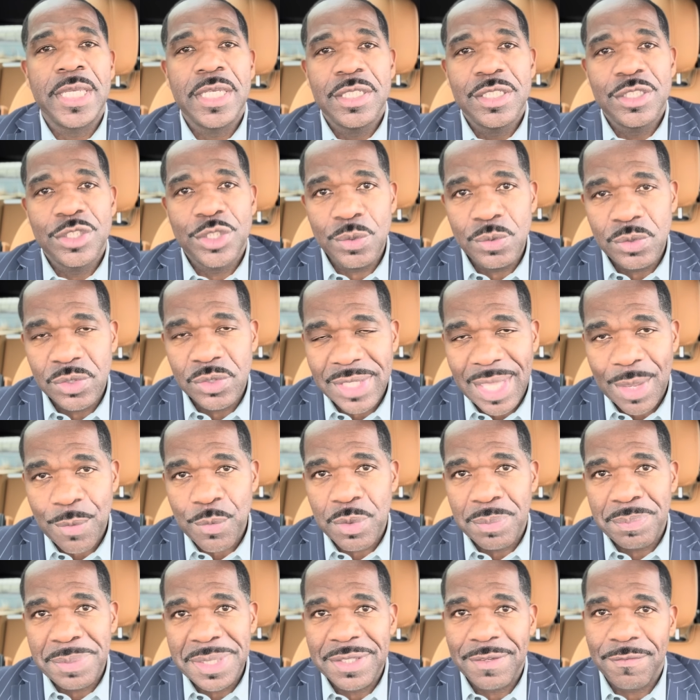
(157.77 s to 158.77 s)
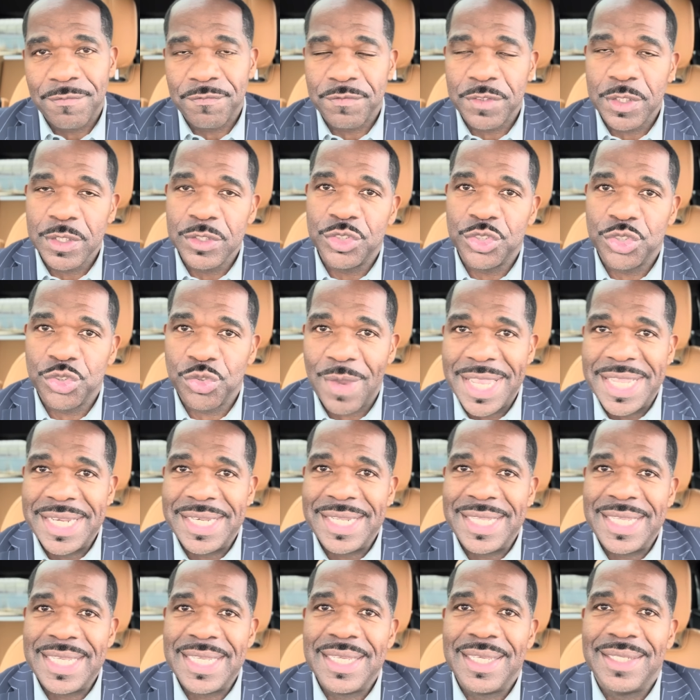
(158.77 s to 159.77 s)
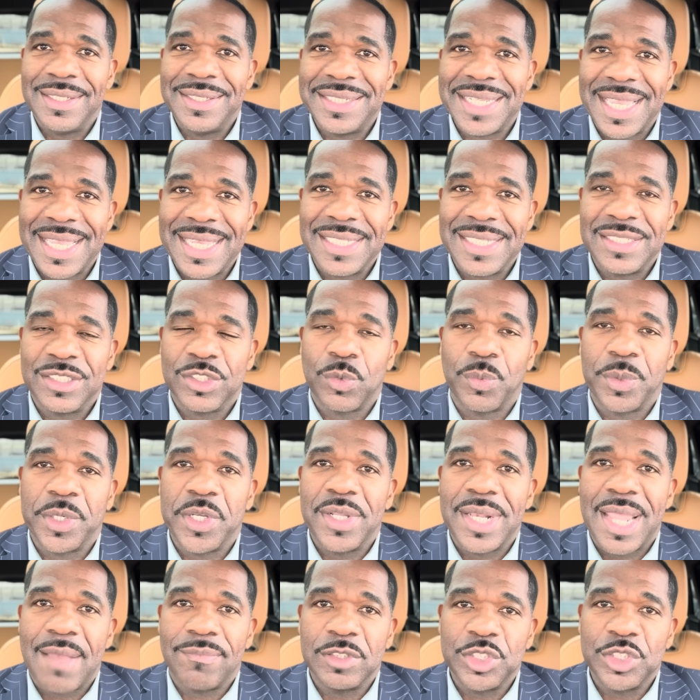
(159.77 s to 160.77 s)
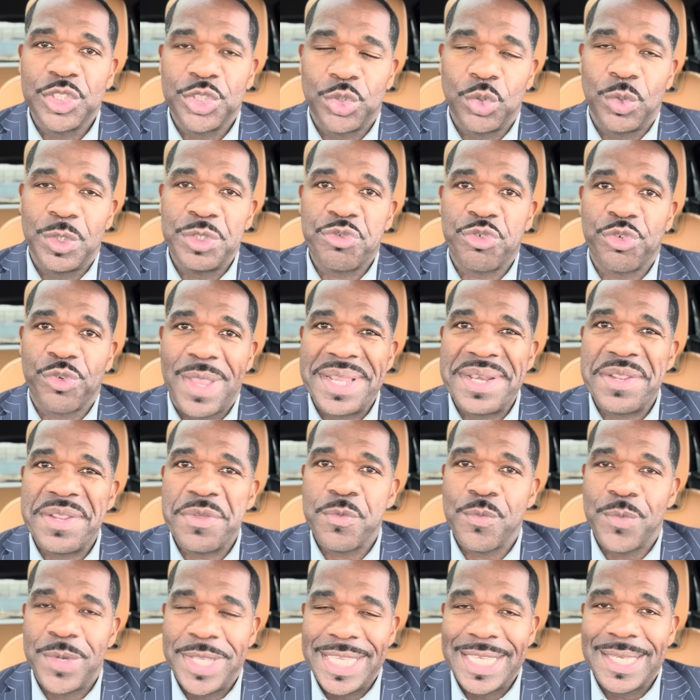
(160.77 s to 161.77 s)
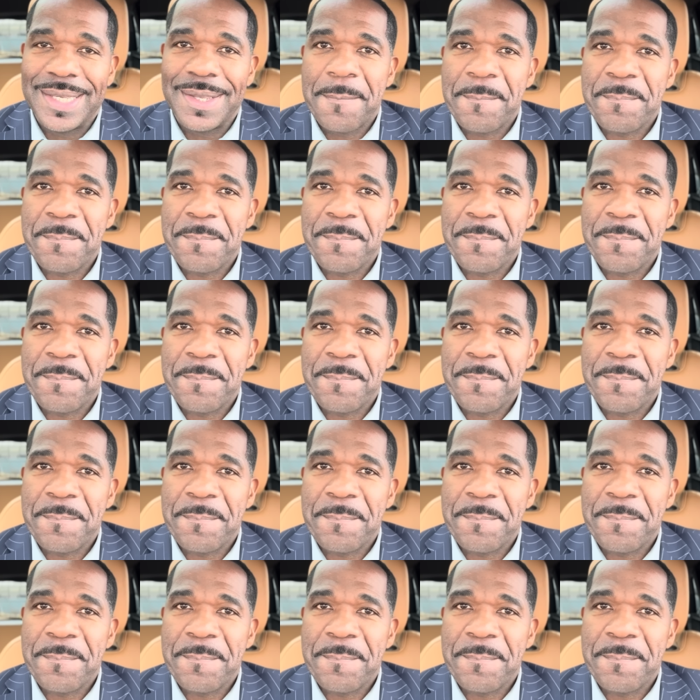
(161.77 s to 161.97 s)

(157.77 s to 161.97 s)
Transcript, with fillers: Tuesday will be the first trading day, so we're going to have a short trading week.